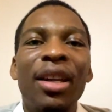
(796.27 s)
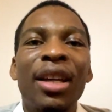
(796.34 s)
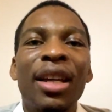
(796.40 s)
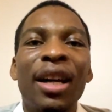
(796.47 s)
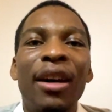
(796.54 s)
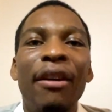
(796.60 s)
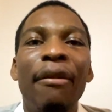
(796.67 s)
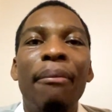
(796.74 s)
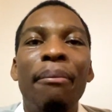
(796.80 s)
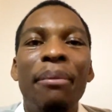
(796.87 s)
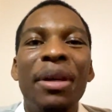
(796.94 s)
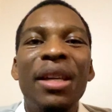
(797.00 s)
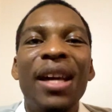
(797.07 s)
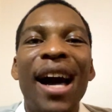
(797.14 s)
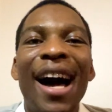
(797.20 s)
can
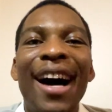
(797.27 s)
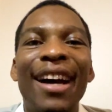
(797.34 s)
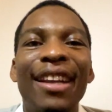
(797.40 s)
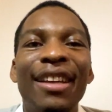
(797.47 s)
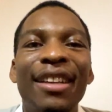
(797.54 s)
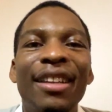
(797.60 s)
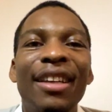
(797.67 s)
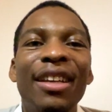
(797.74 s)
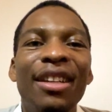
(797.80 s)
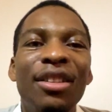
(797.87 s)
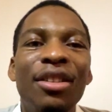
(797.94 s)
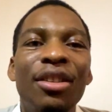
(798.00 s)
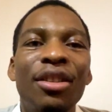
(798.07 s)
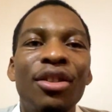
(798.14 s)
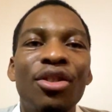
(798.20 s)
be added
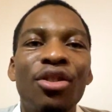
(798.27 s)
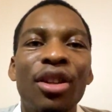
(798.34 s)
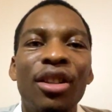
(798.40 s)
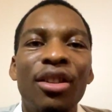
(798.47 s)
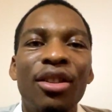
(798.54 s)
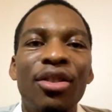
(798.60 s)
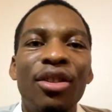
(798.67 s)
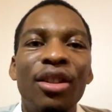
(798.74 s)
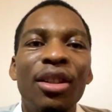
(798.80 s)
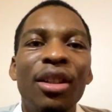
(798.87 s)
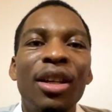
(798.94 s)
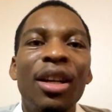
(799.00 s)
into the strategy